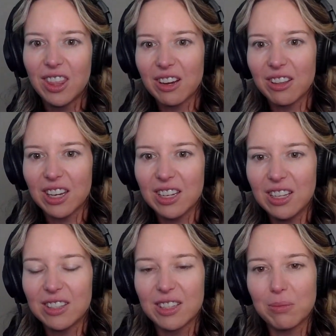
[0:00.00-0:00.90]
there that
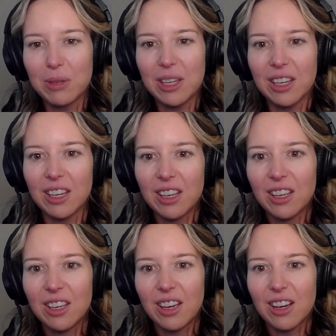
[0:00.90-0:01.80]
needs to be
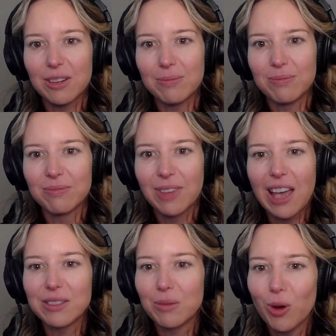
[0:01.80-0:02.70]

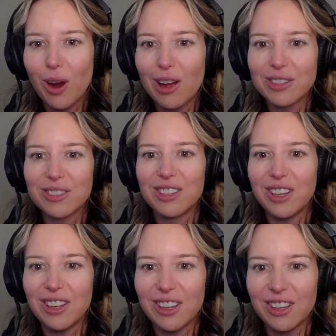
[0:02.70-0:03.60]
chasm crossed
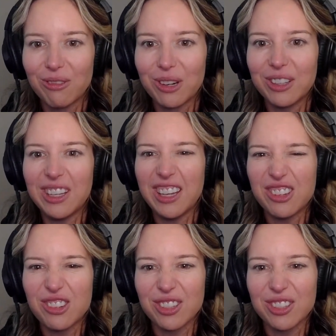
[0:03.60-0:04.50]
in a really
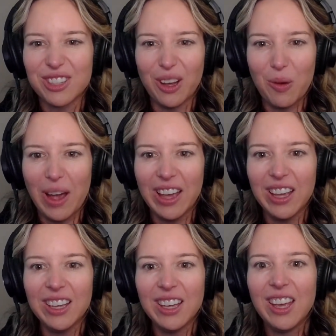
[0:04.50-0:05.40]
interesting
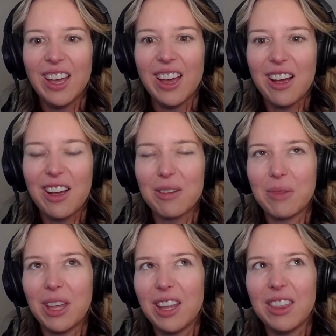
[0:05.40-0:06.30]
way.
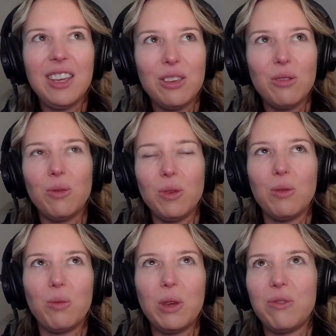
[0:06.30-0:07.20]
And I think
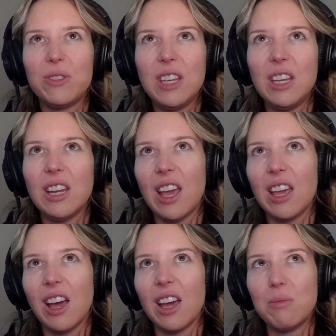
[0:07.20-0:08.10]
we've seen
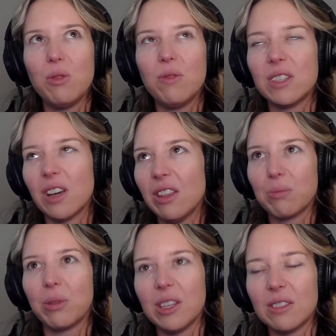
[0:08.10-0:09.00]
AI move into other
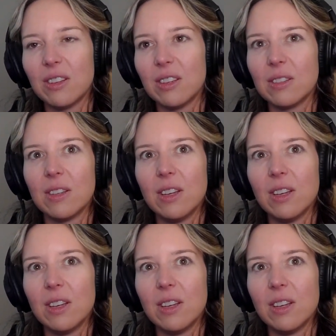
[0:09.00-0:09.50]
places